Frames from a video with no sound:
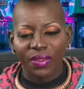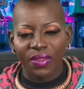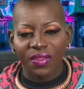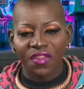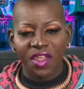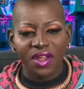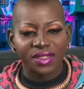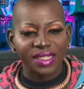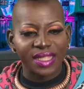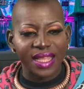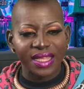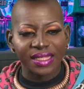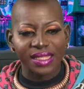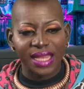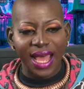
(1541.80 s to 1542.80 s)
there's
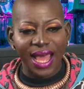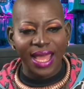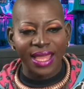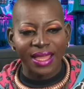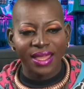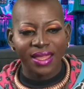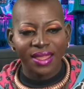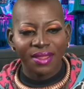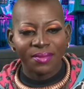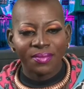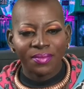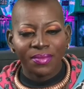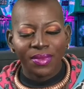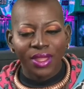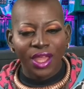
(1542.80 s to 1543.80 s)
things like,
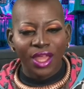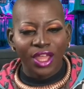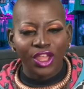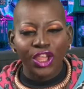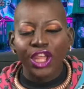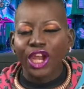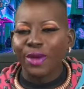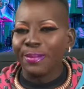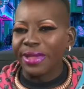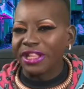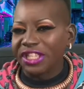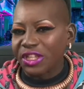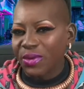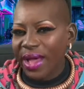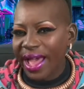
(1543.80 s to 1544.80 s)
you know,
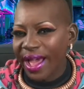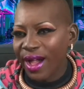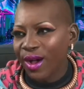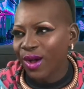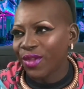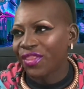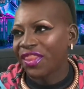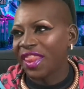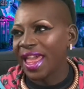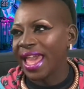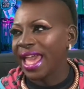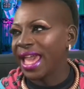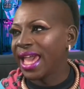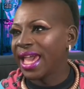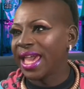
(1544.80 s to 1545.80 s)
mental health
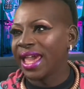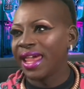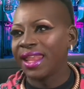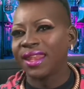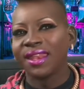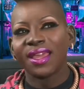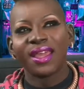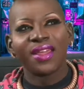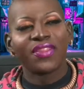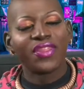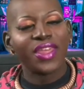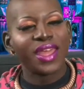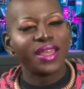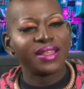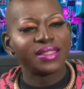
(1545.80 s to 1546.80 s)
and
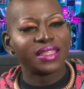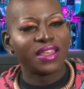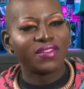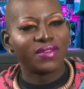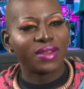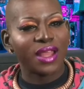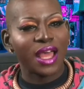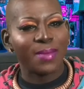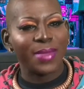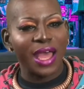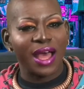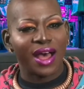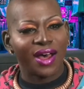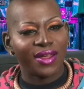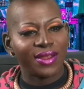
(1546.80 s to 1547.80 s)
things
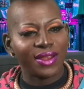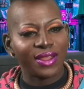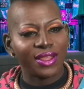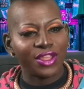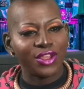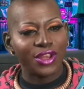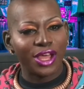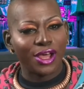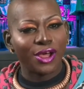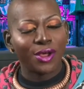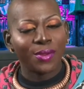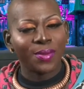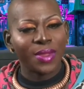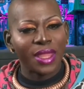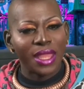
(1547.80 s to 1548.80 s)
about, you know,
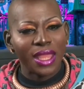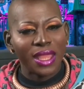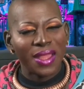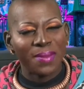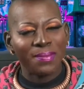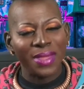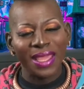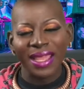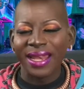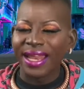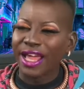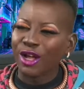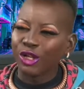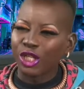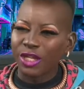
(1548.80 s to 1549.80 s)
being
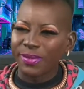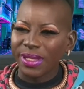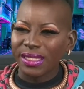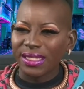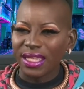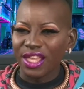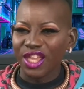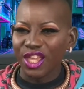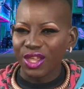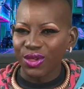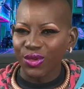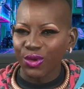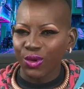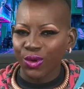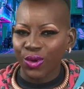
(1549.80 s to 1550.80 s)

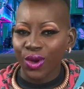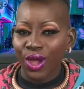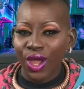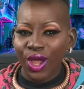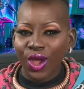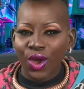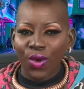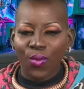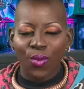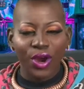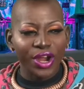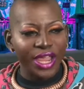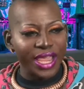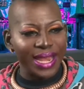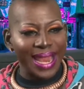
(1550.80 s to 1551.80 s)
LGBTQ,
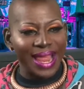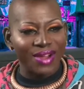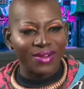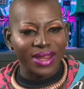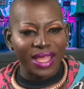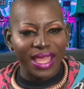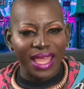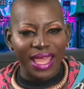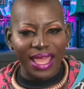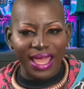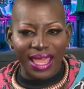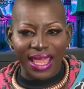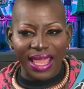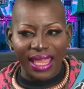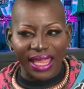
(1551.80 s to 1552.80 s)
working out
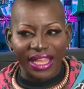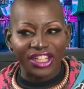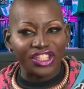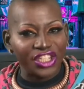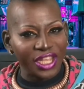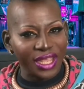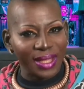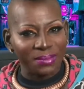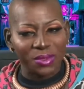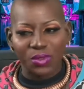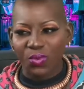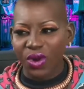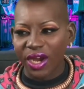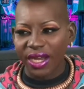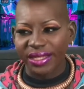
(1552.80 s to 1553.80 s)
in gyms
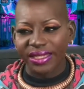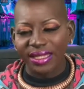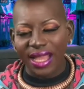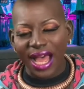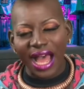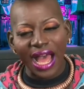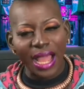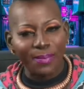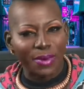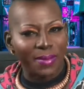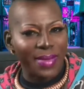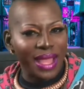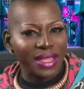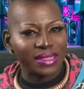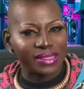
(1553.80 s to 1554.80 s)
where it's
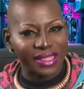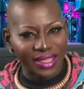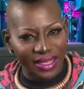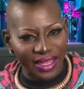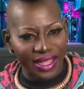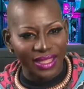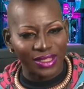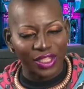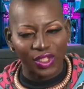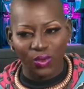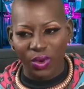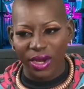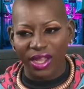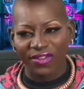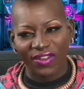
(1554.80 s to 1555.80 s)
hyper-masculine
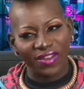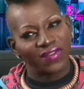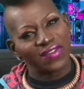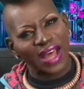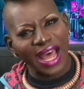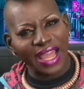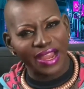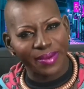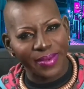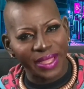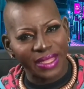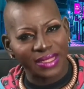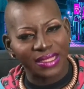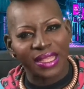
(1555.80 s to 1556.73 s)
sort of environment,